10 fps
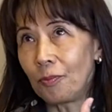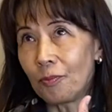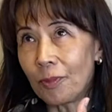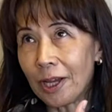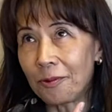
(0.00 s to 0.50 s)

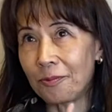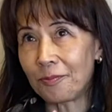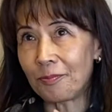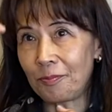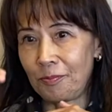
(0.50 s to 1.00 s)
my
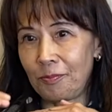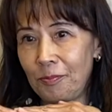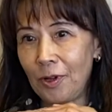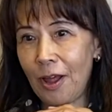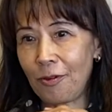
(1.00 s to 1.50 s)

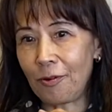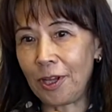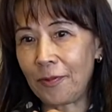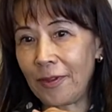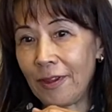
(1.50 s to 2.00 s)
brother
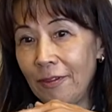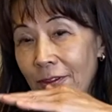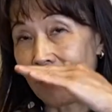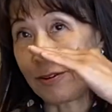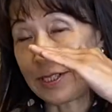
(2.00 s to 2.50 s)
lived in
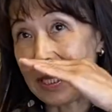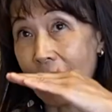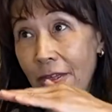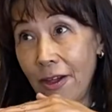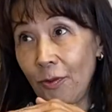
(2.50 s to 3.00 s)
the
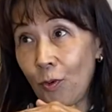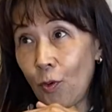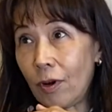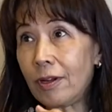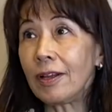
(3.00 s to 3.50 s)
third
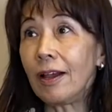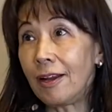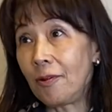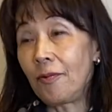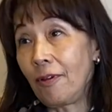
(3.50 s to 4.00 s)
floor, mm-hmm. I
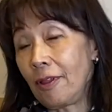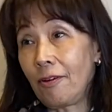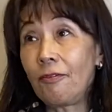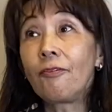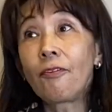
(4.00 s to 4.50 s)
lived in the
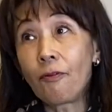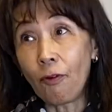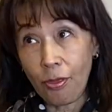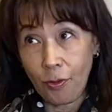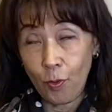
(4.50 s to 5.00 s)

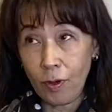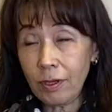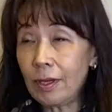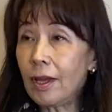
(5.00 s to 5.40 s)
fourth floor.